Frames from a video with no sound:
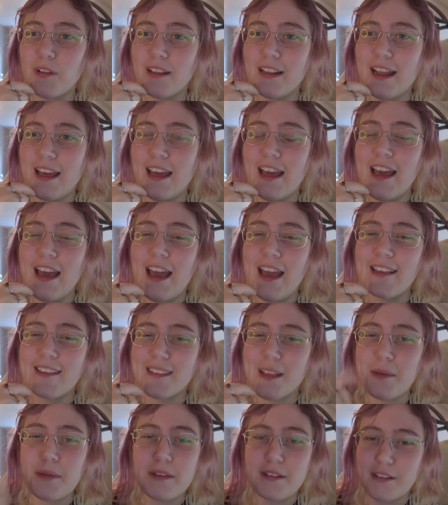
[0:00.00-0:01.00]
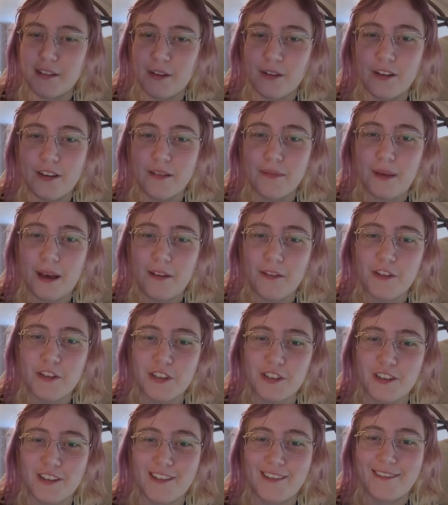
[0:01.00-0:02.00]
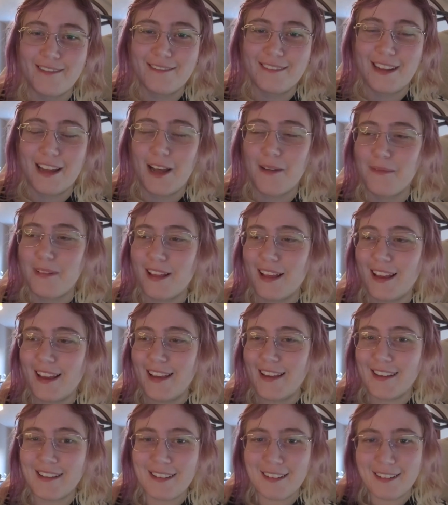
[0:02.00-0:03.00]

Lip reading: in it, except they sewed his mouth shut. I'm like,